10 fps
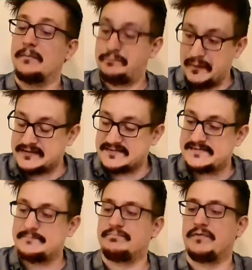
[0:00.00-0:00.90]

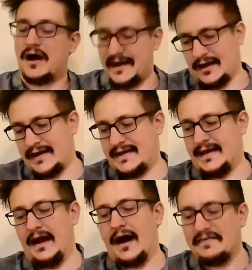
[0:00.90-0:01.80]
But I like
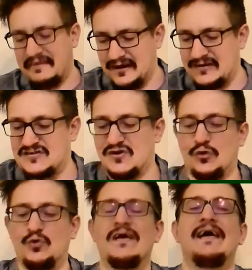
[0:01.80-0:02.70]
it, I think it looks
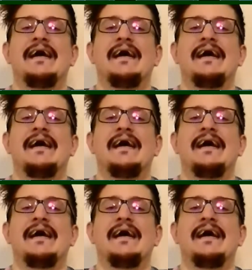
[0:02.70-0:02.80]
cool,